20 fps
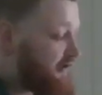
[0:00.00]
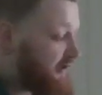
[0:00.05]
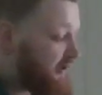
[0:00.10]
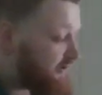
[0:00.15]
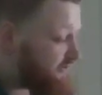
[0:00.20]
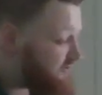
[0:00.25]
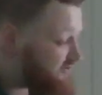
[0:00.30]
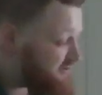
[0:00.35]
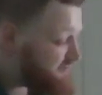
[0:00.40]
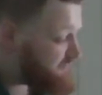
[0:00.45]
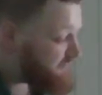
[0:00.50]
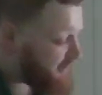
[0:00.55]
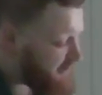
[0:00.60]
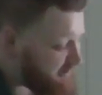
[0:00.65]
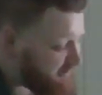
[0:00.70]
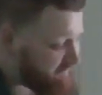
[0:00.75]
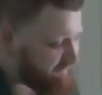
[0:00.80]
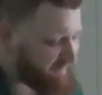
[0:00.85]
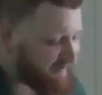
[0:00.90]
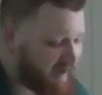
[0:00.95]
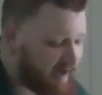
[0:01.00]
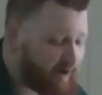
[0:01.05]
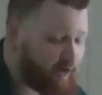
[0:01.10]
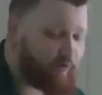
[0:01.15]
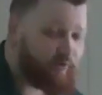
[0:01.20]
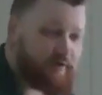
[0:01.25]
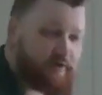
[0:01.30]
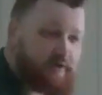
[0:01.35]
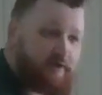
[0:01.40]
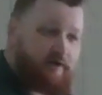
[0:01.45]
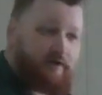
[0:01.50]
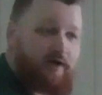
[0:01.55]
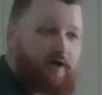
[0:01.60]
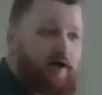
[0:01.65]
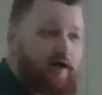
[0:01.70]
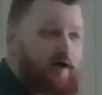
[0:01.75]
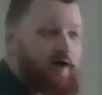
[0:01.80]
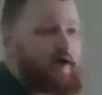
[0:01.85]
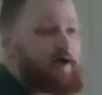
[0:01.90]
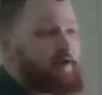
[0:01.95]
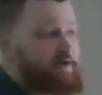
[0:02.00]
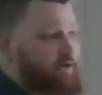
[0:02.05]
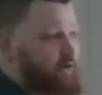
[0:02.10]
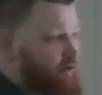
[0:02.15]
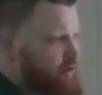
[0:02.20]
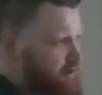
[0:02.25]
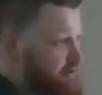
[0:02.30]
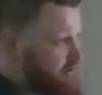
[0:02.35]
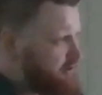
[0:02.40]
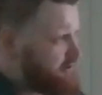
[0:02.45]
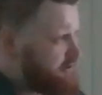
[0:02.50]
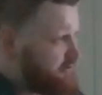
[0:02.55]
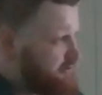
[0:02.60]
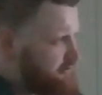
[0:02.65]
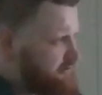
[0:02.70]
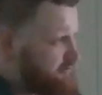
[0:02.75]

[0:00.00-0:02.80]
and in spite of how I look,